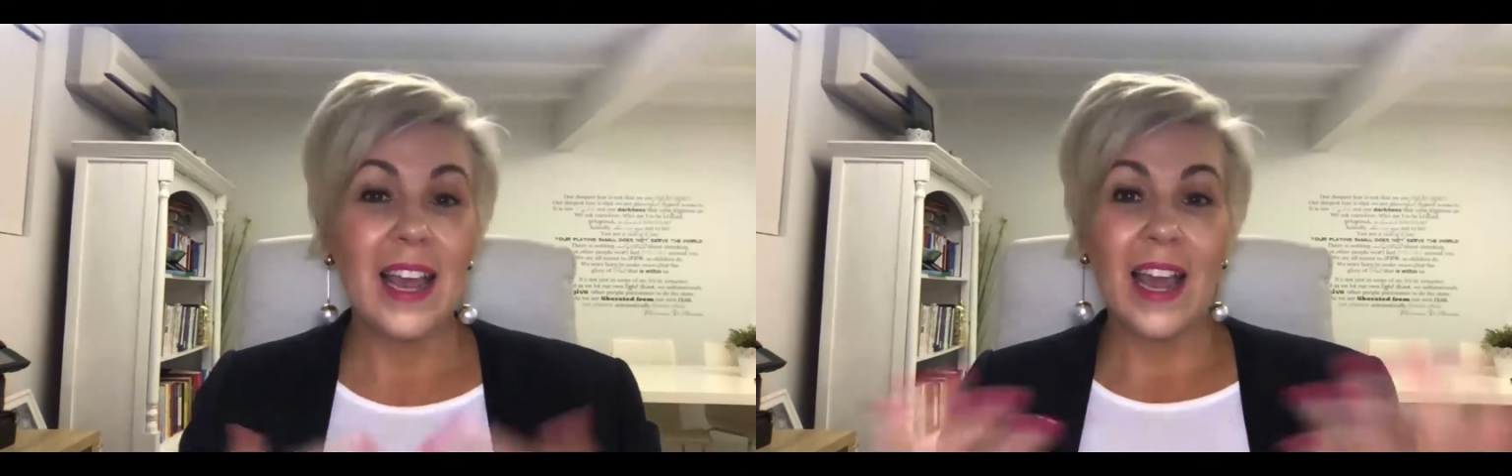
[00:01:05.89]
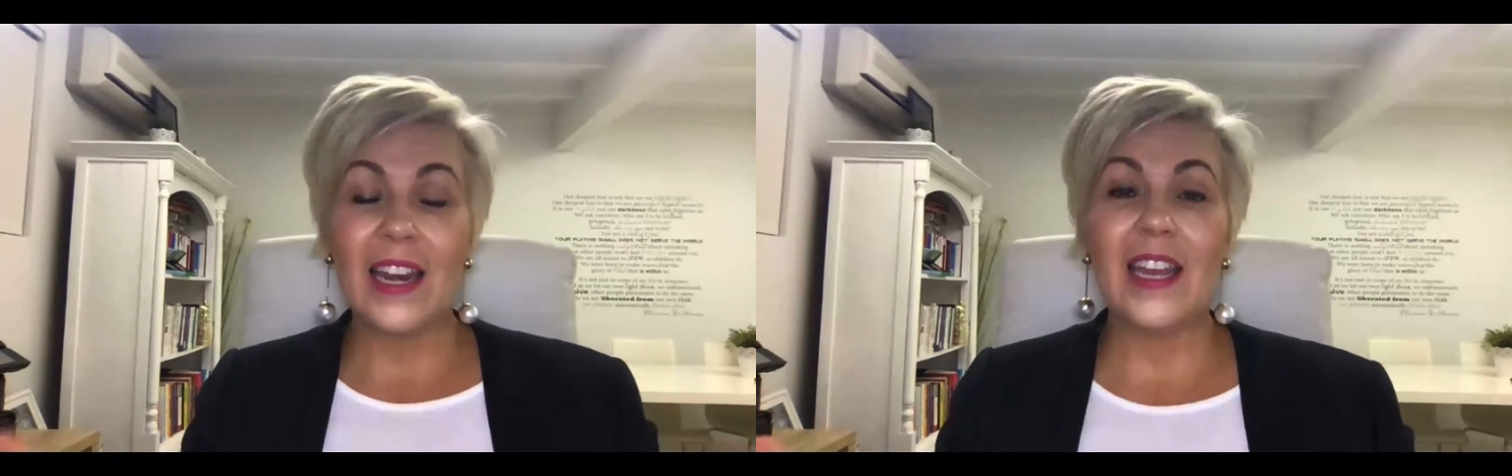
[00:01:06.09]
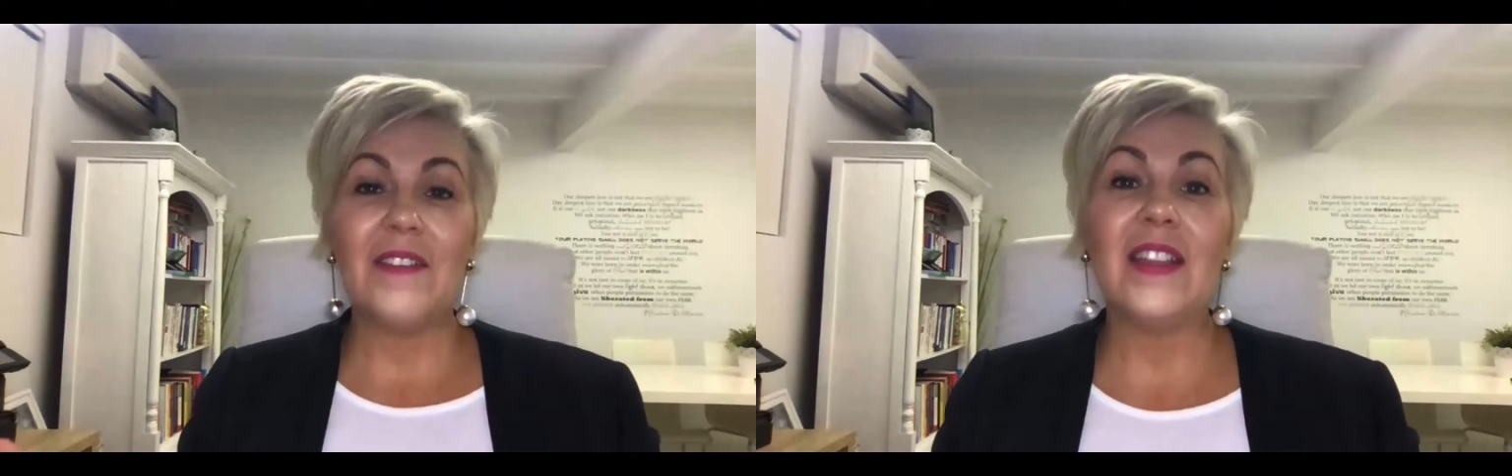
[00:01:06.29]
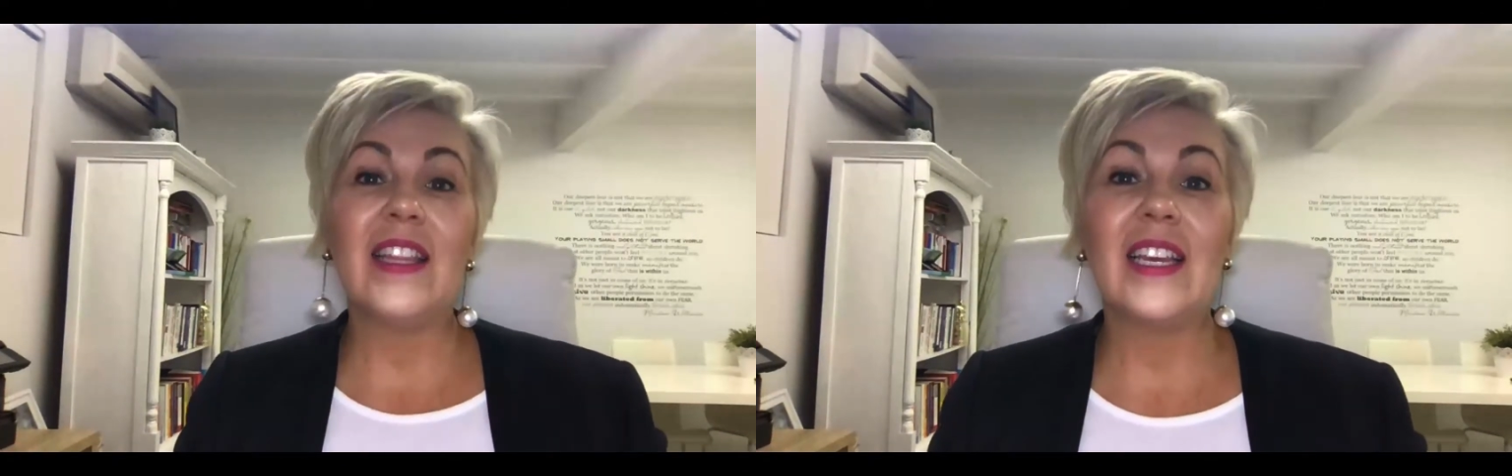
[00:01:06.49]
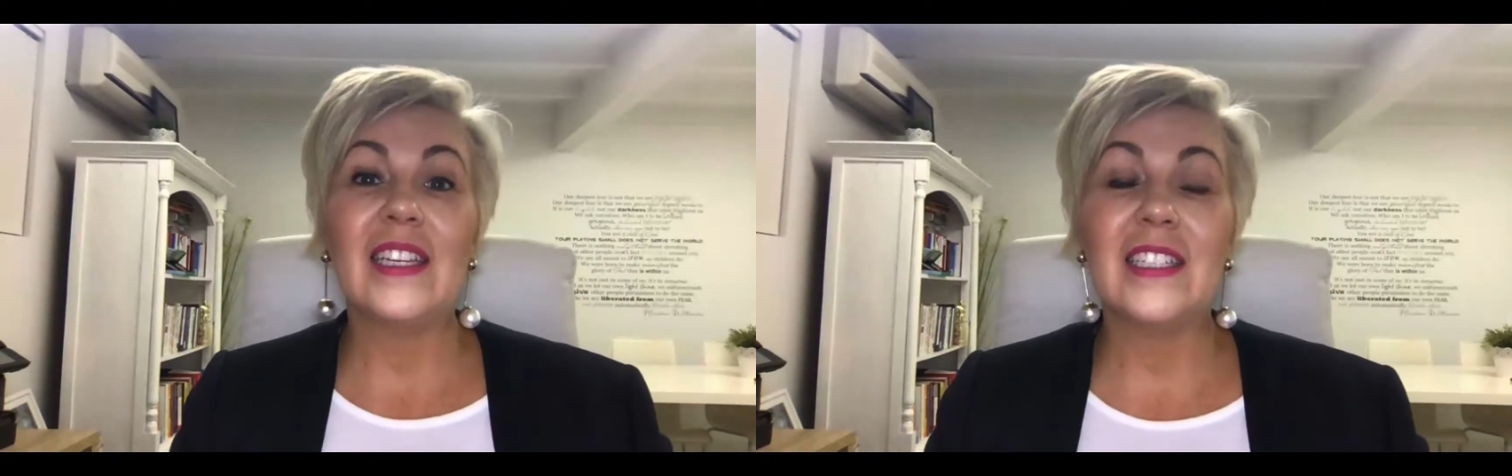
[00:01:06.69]
and even
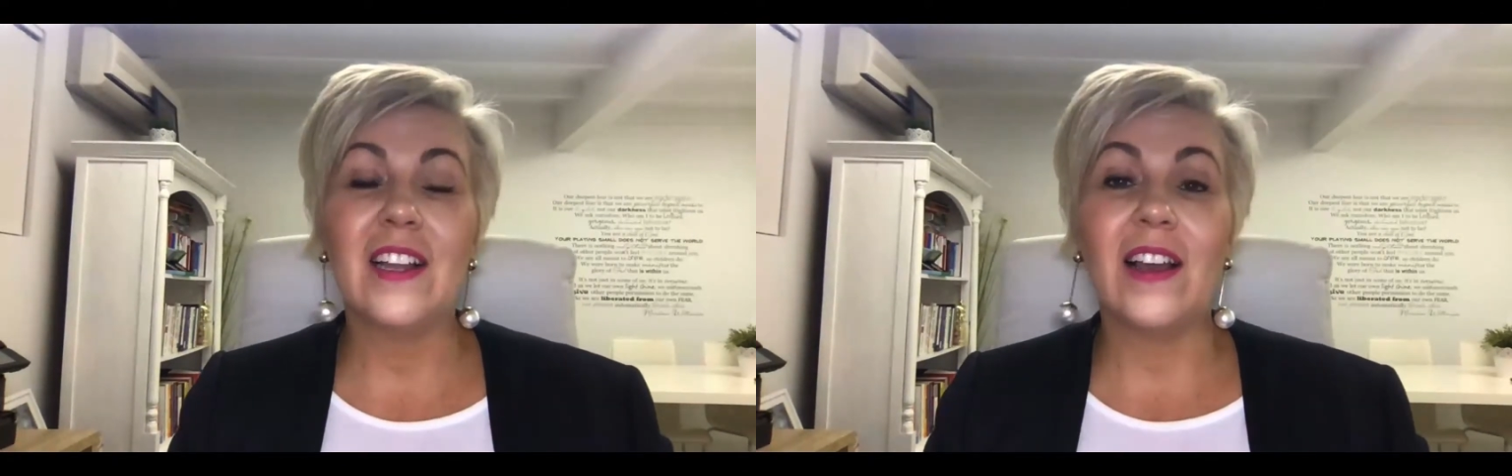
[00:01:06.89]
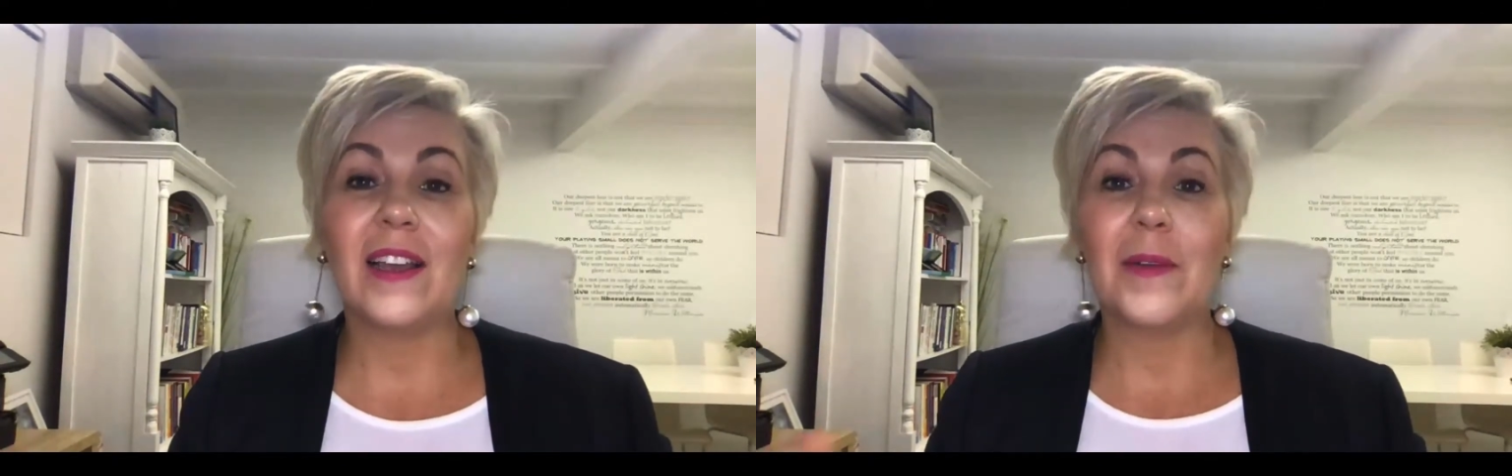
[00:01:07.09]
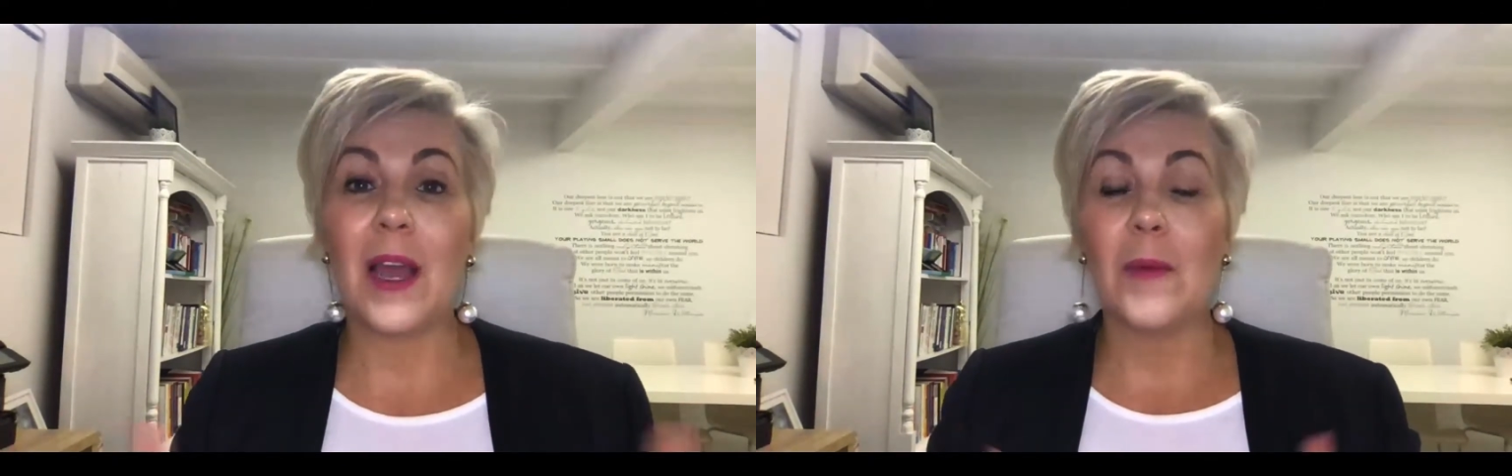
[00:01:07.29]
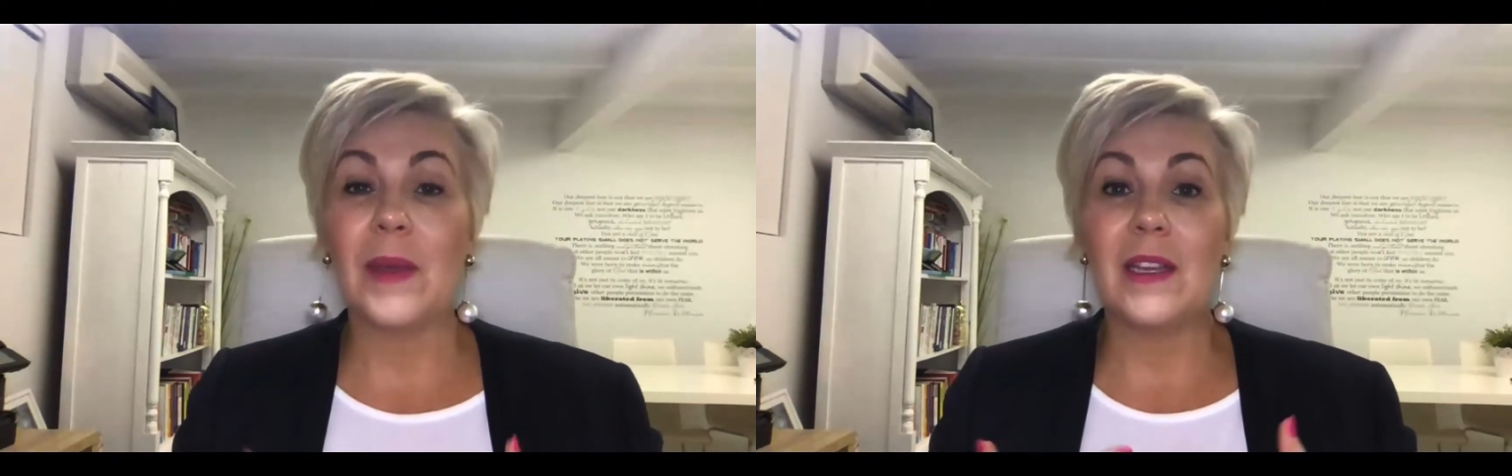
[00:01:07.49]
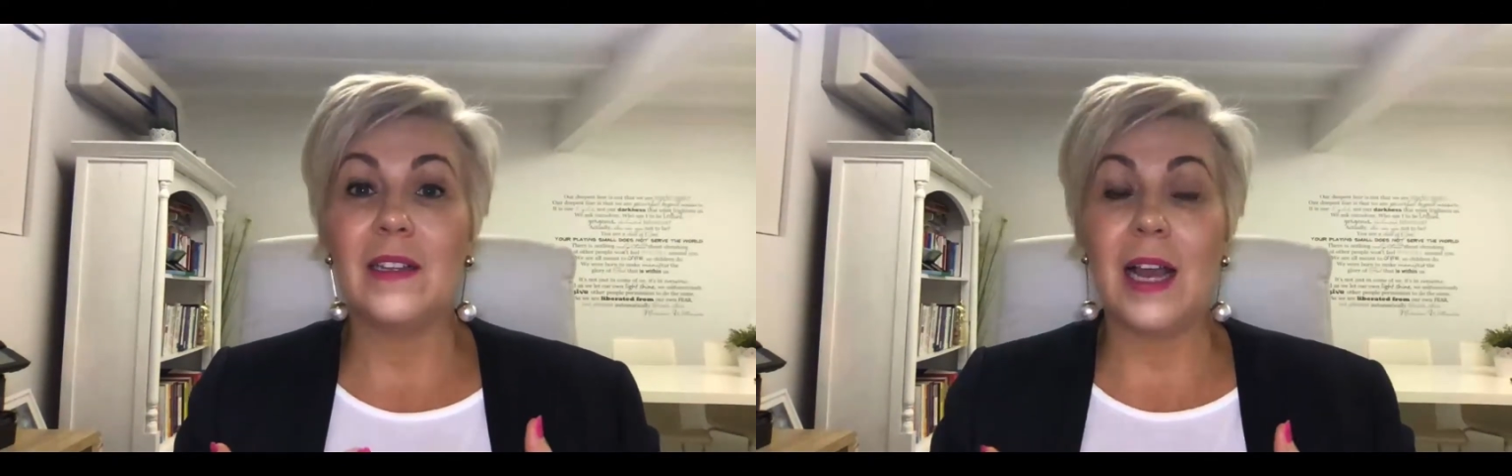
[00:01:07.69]
things like
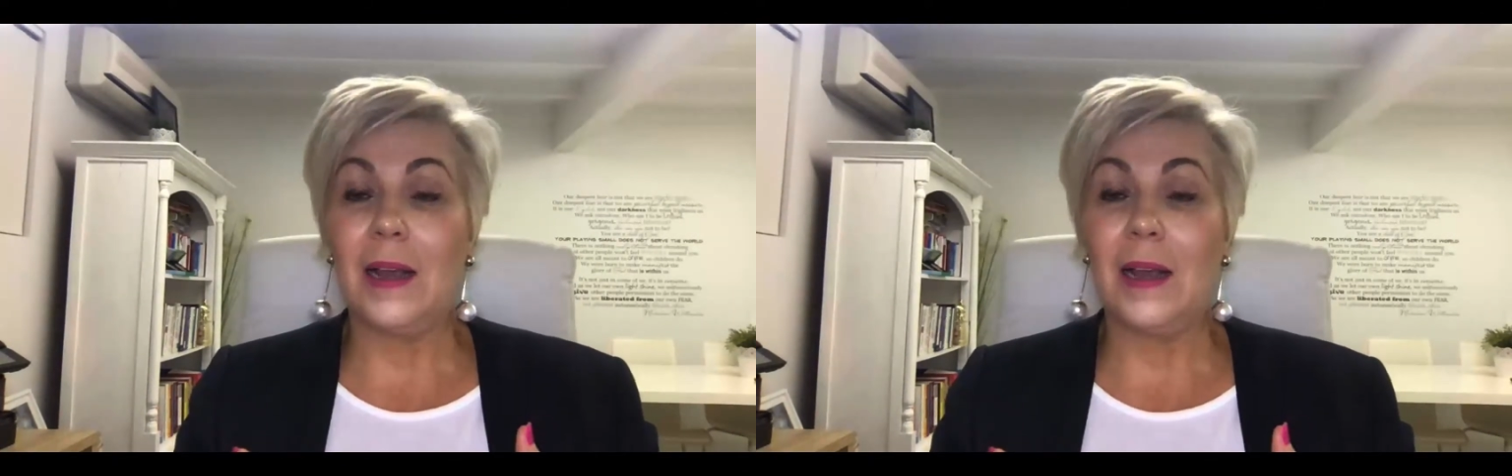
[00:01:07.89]
helping